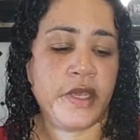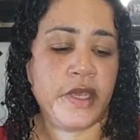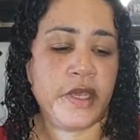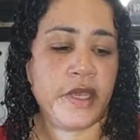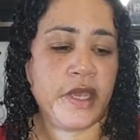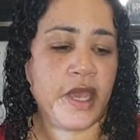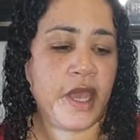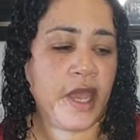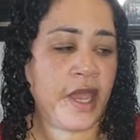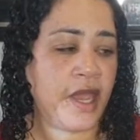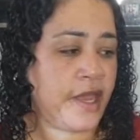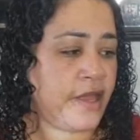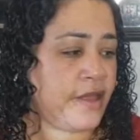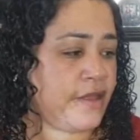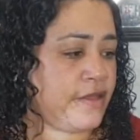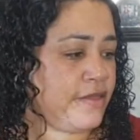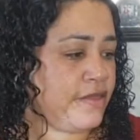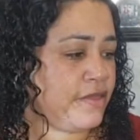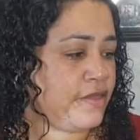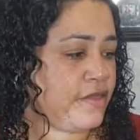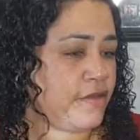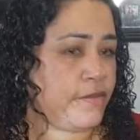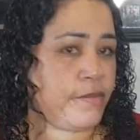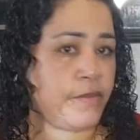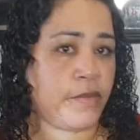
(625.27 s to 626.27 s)
and
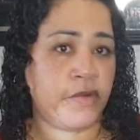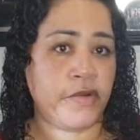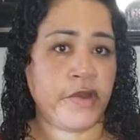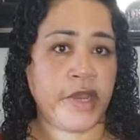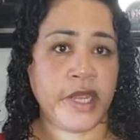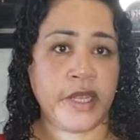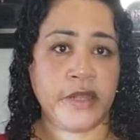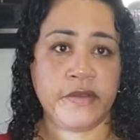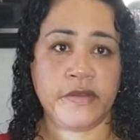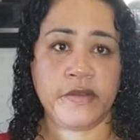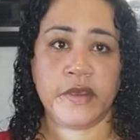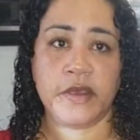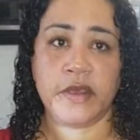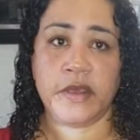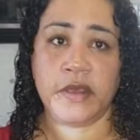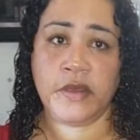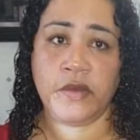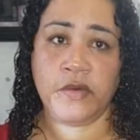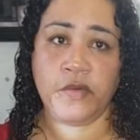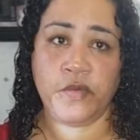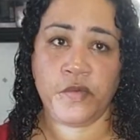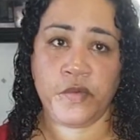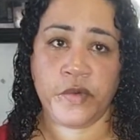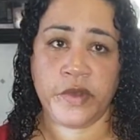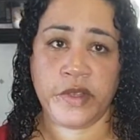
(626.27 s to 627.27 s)
the
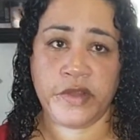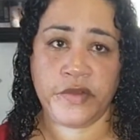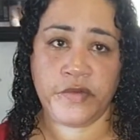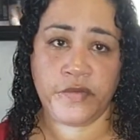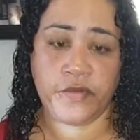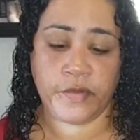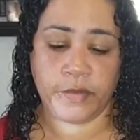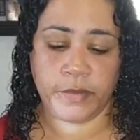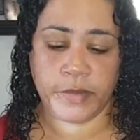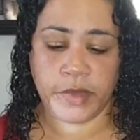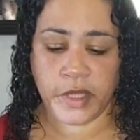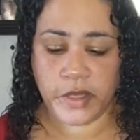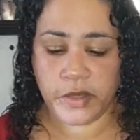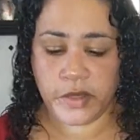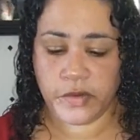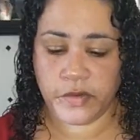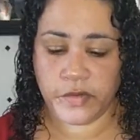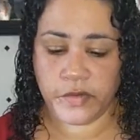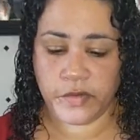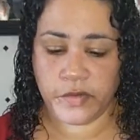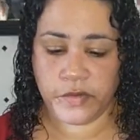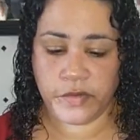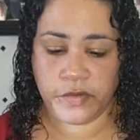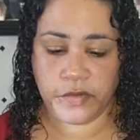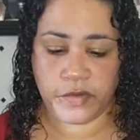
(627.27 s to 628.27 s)
Maranta was from
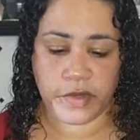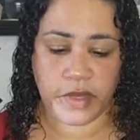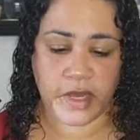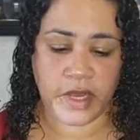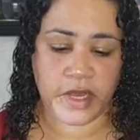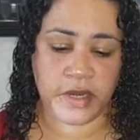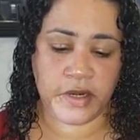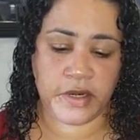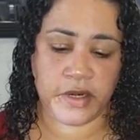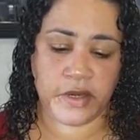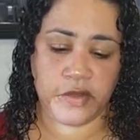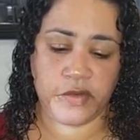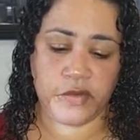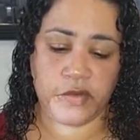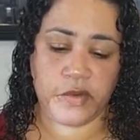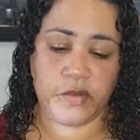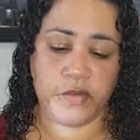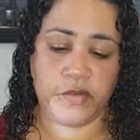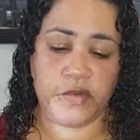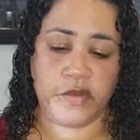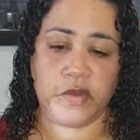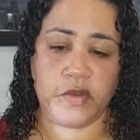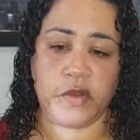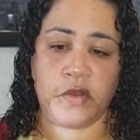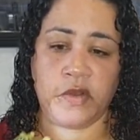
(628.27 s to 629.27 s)
Lowe's, and this one
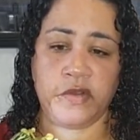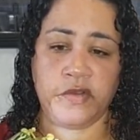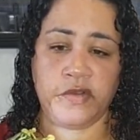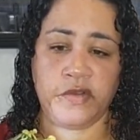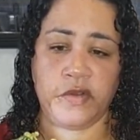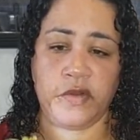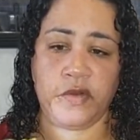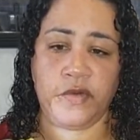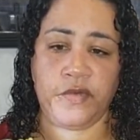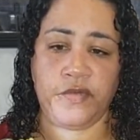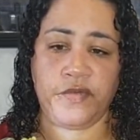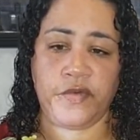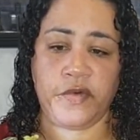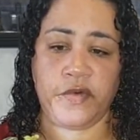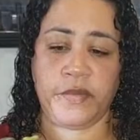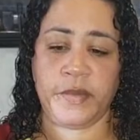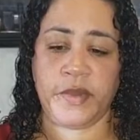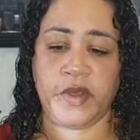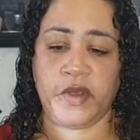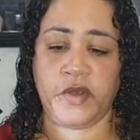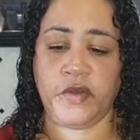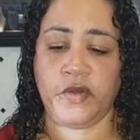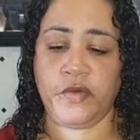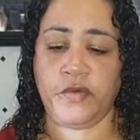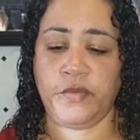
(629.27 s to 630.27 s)
was also from
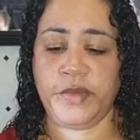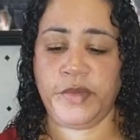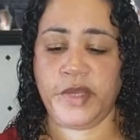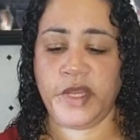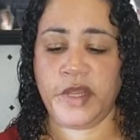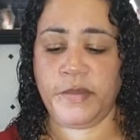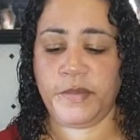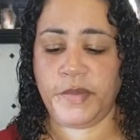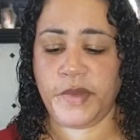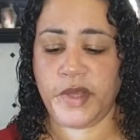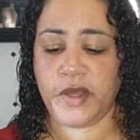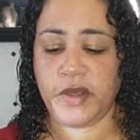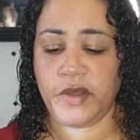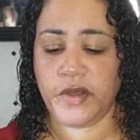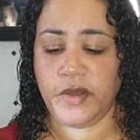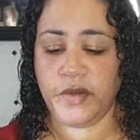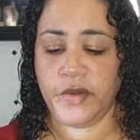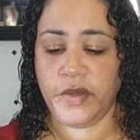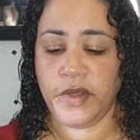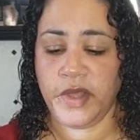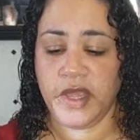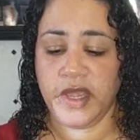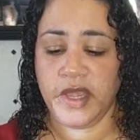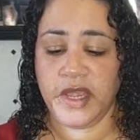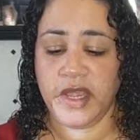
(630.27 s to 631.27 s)
a Home Depot.
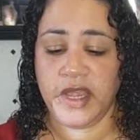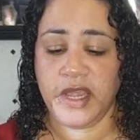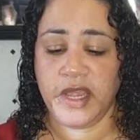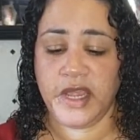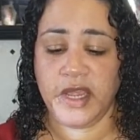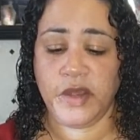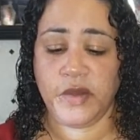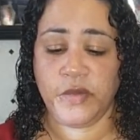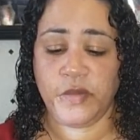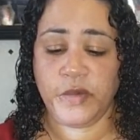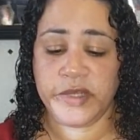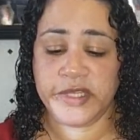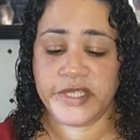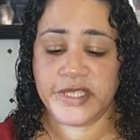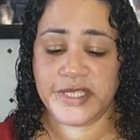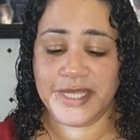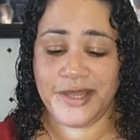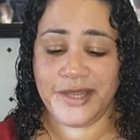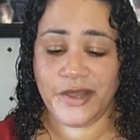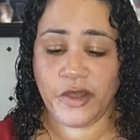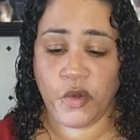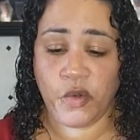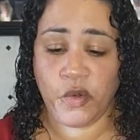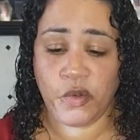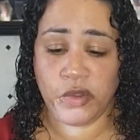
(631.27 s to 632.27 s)
It was
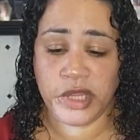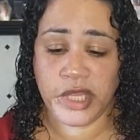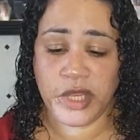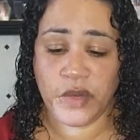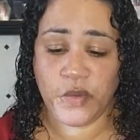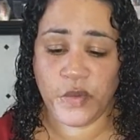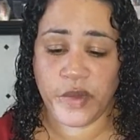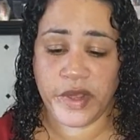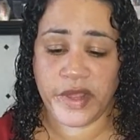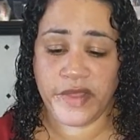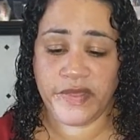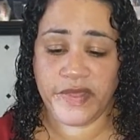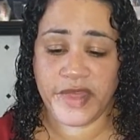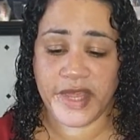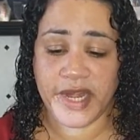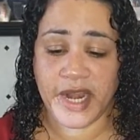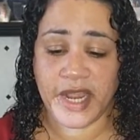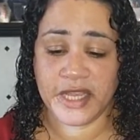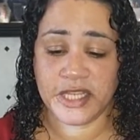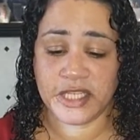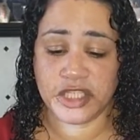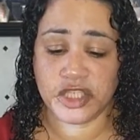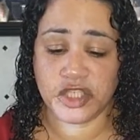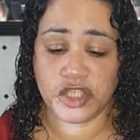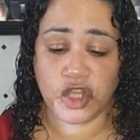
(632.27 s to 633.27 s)
the only one that
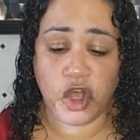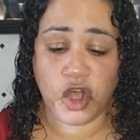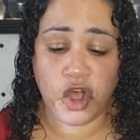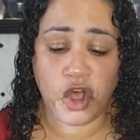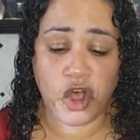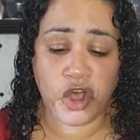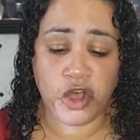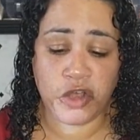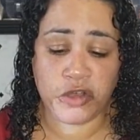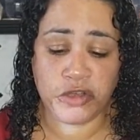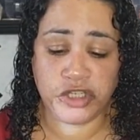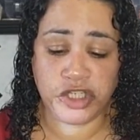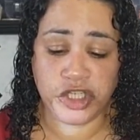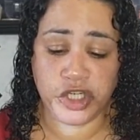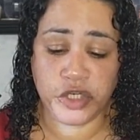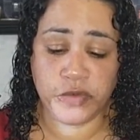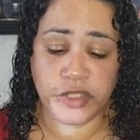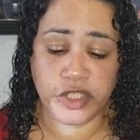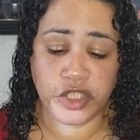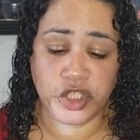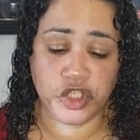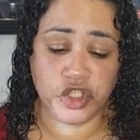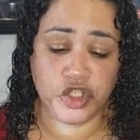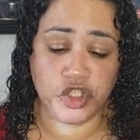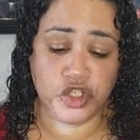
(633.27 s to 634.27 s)
I saw. She
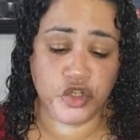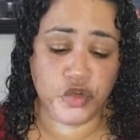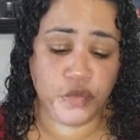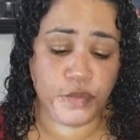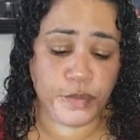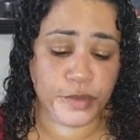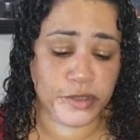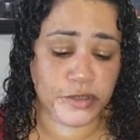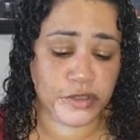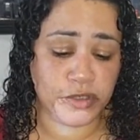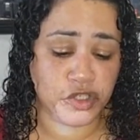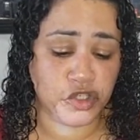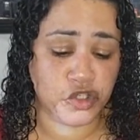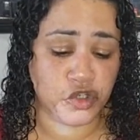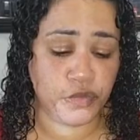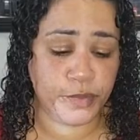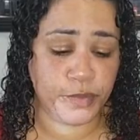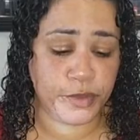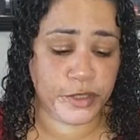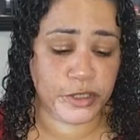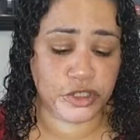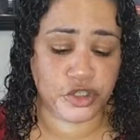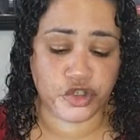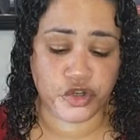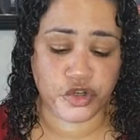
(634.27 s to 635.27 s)
was super,
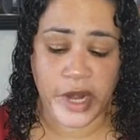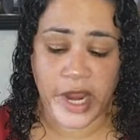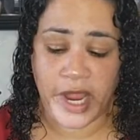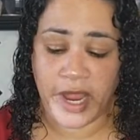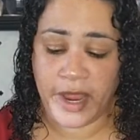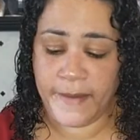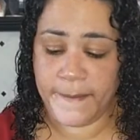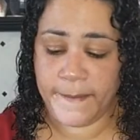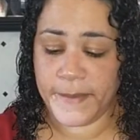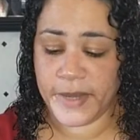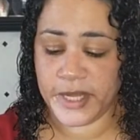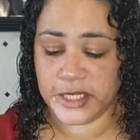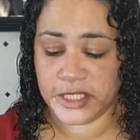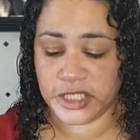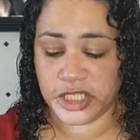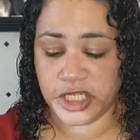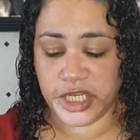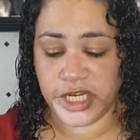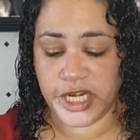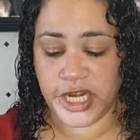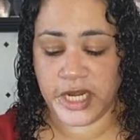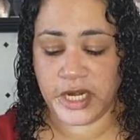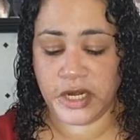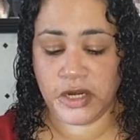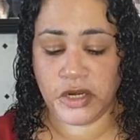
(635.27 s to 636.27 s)
super dry, but she
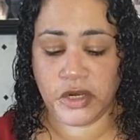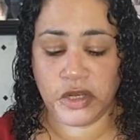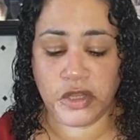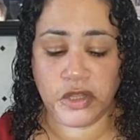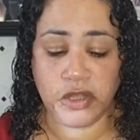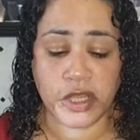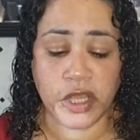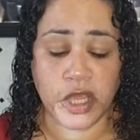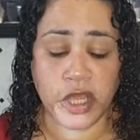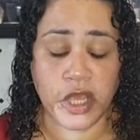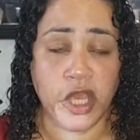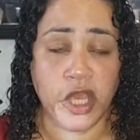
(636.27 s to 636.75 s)
didn't look